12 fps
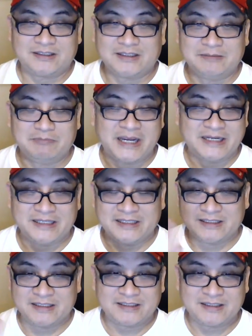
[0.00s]
in
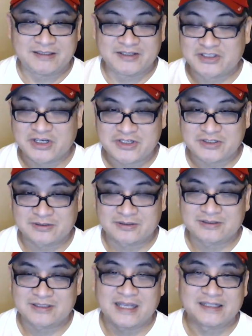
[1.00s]
many discussion
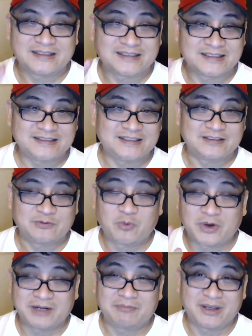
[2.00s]
that this is
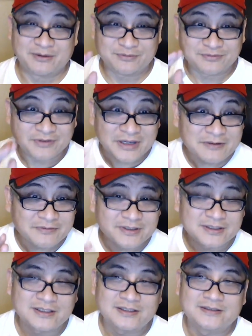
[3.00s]
one of my
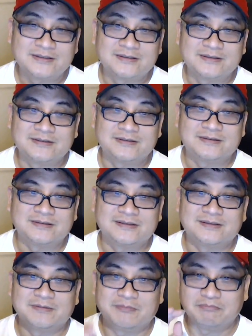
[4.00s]
favorite
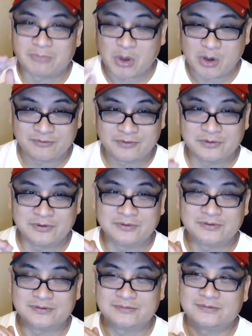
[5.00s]
Marvel
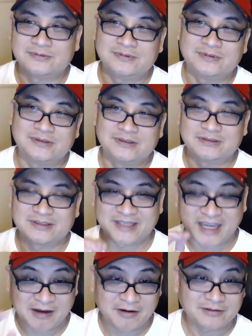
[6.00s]

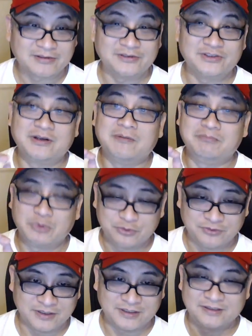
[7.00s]
characters
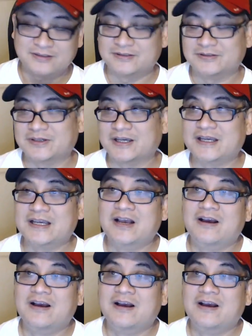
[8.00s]
movie. Okay,